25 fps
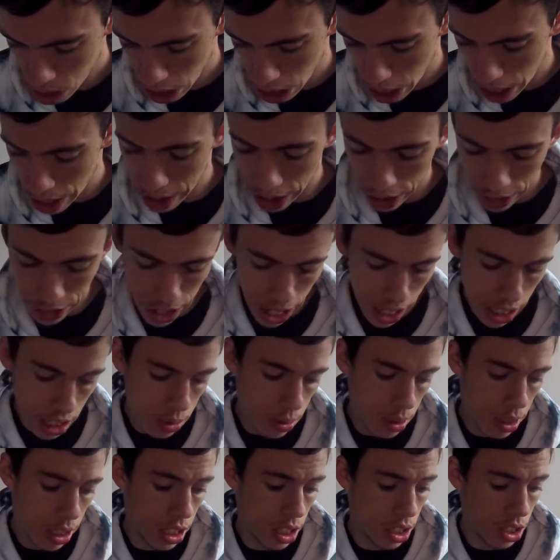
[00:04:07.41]
And then the next
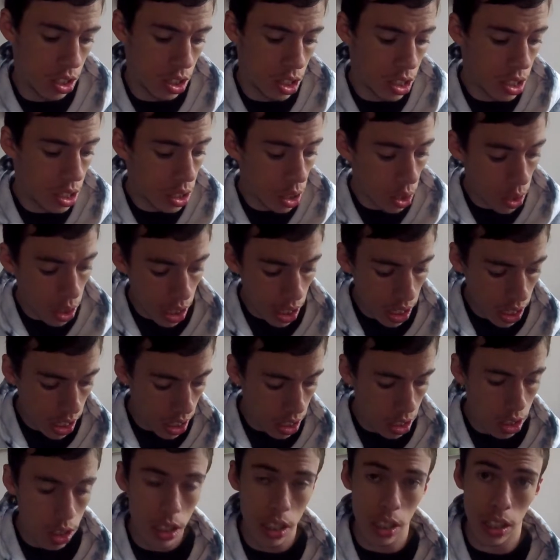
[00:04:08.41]
one is
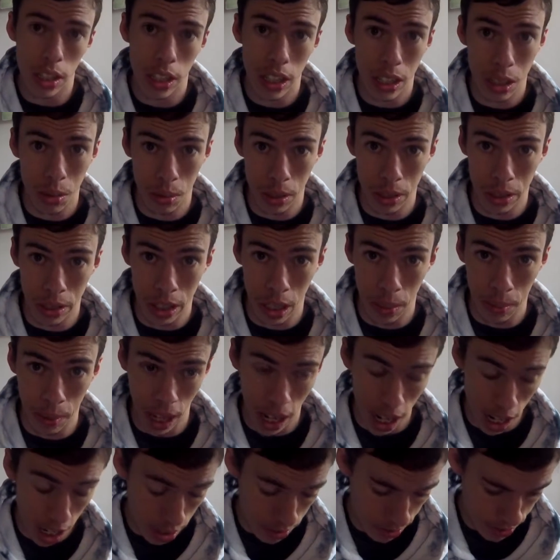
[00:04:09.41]
Togekiss. This one's going to be
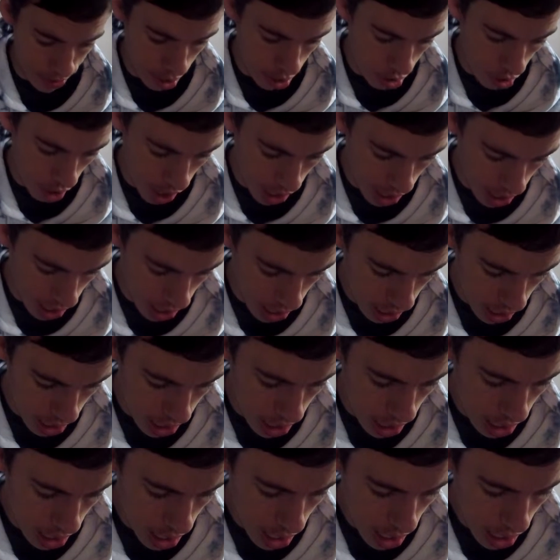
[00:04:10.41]
hard for Great League.
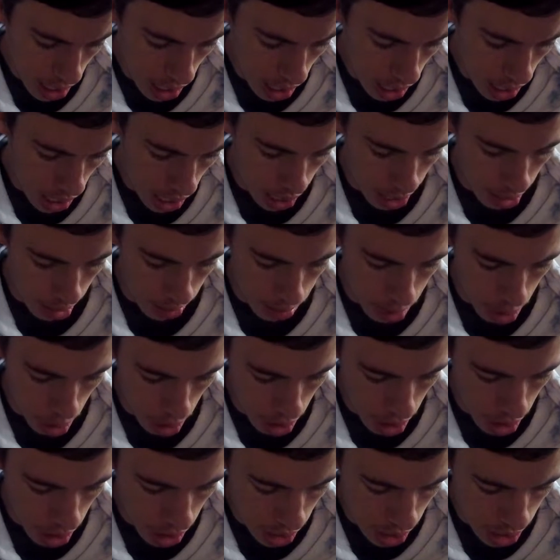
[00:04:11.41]

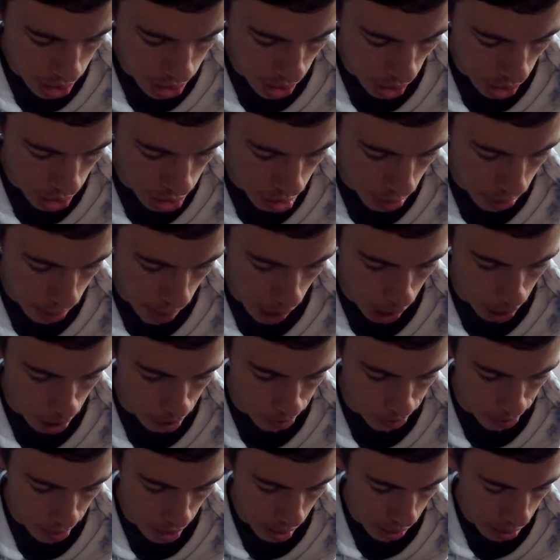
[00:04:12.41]
Togekiss, Agent Power, and
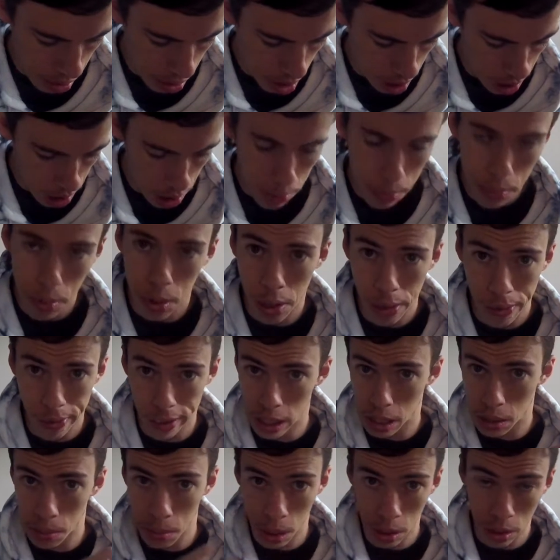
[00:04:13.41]
Flamethrower.
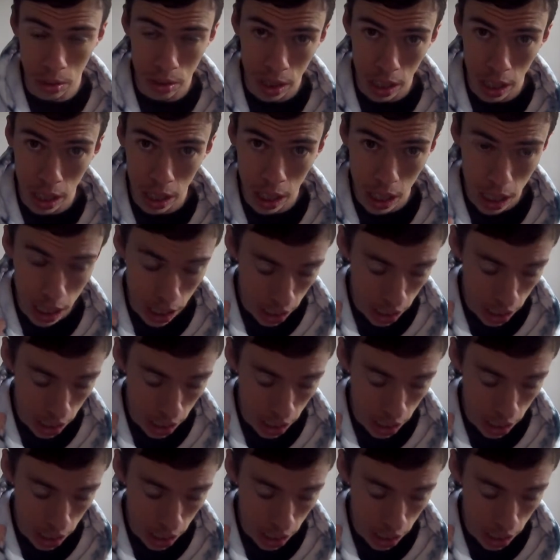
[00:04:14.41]
Perfect moveset.